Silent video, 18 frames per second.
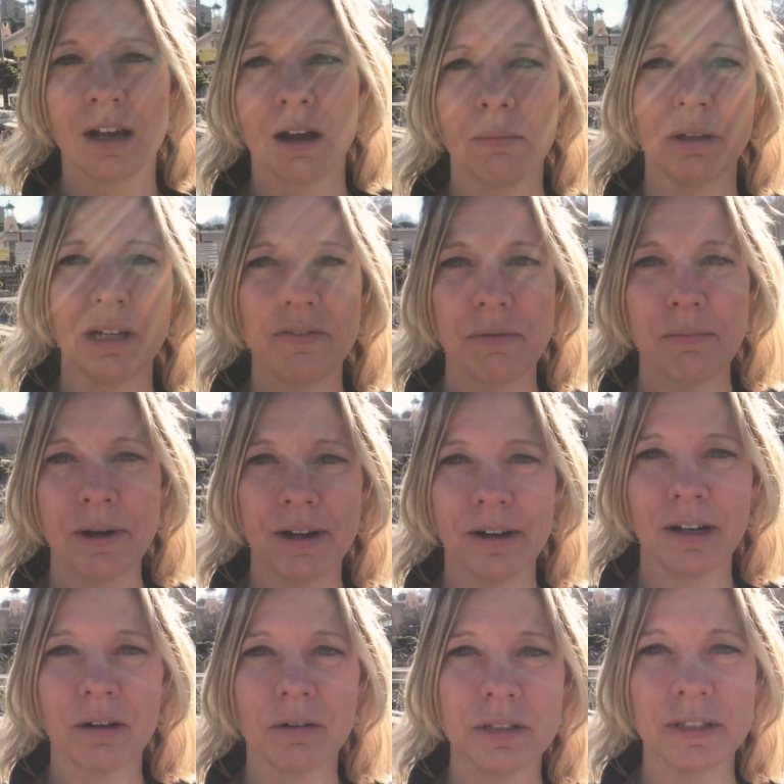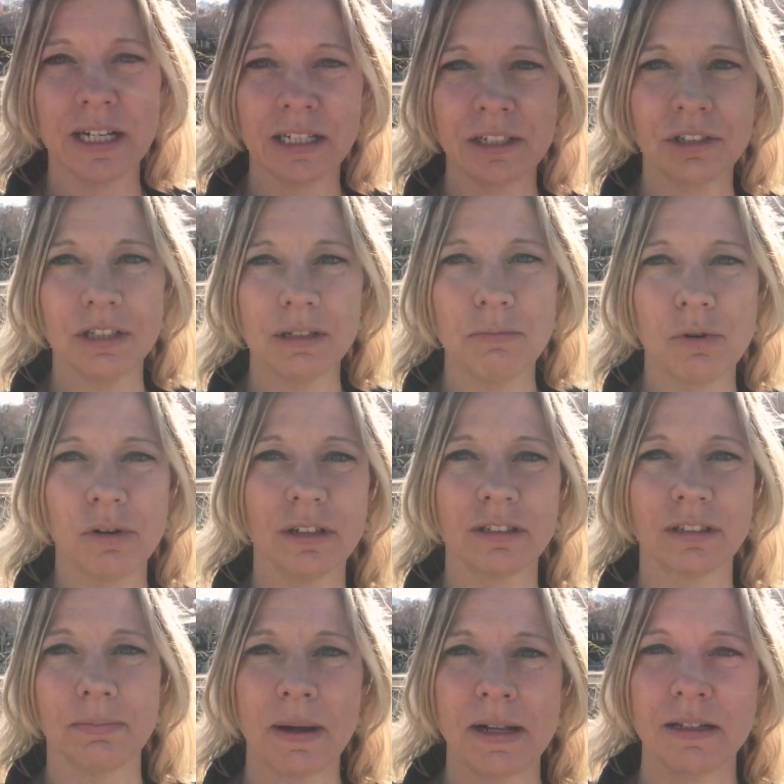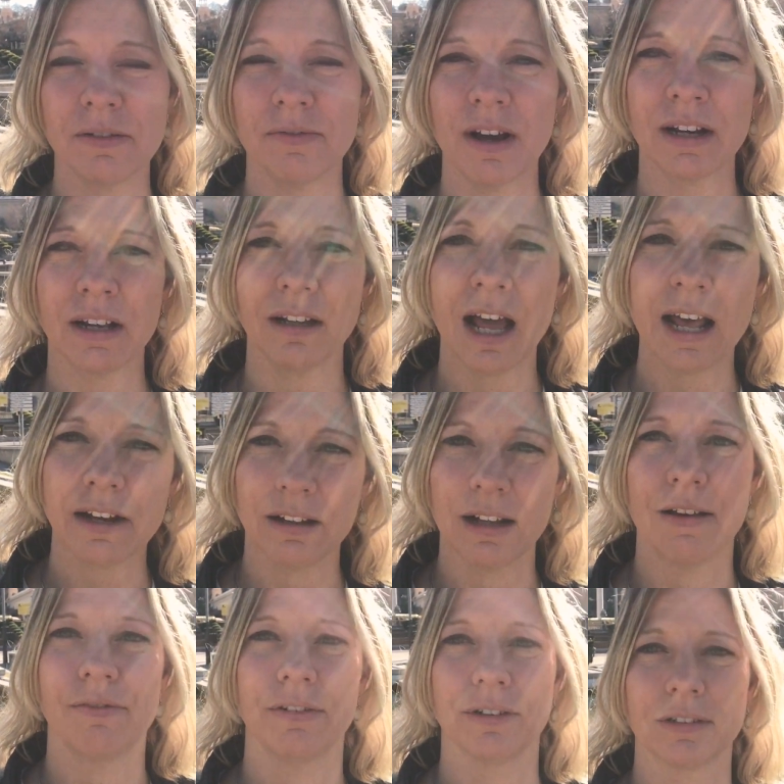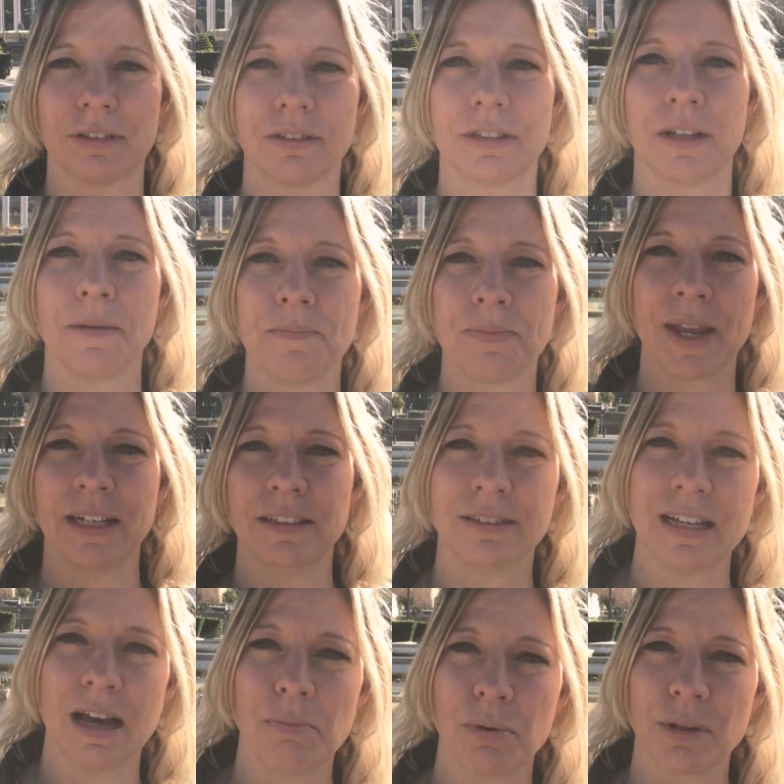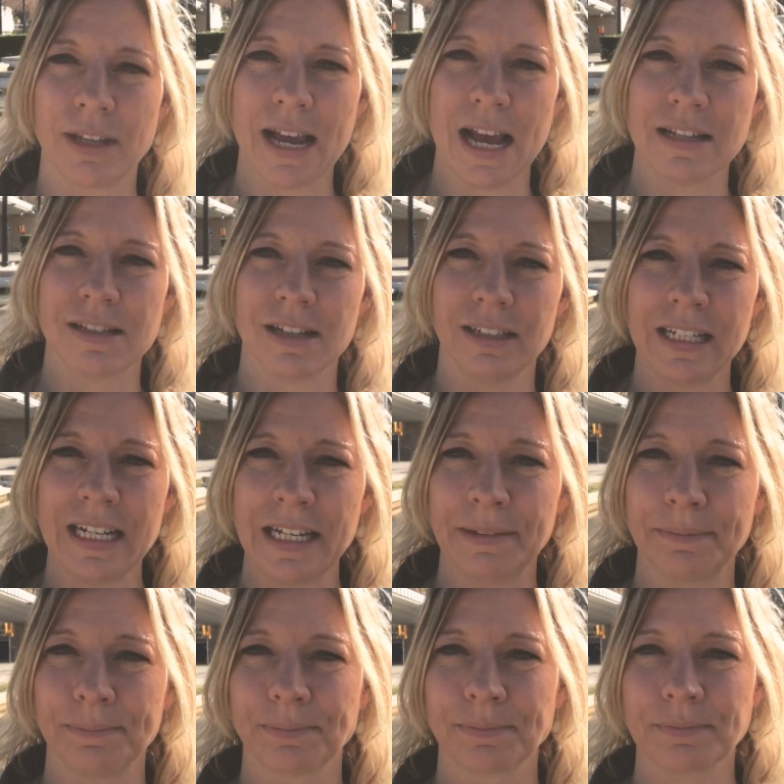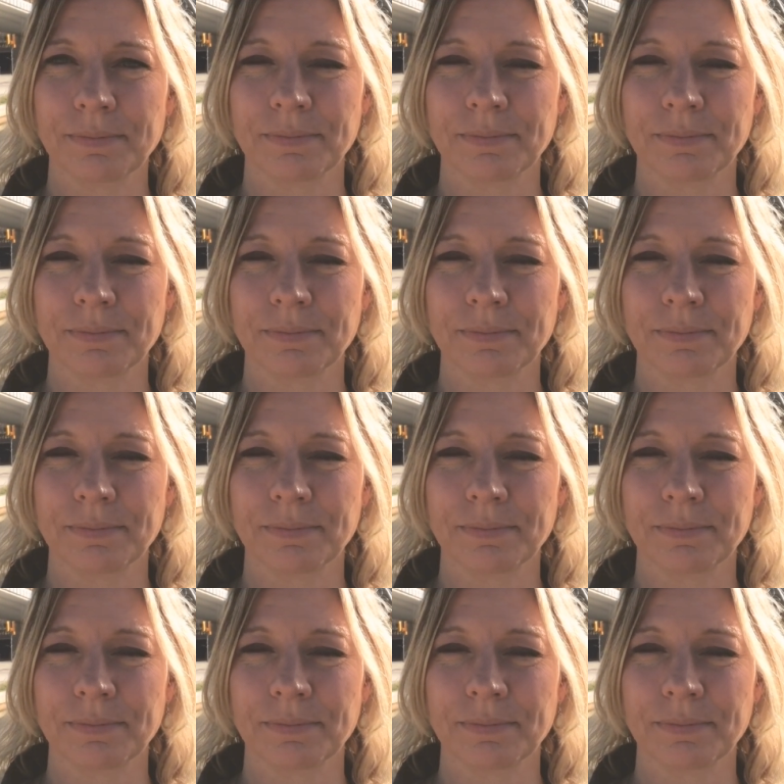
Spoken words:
I believe America is actually more expensive on a lot of levels, except with gasoline.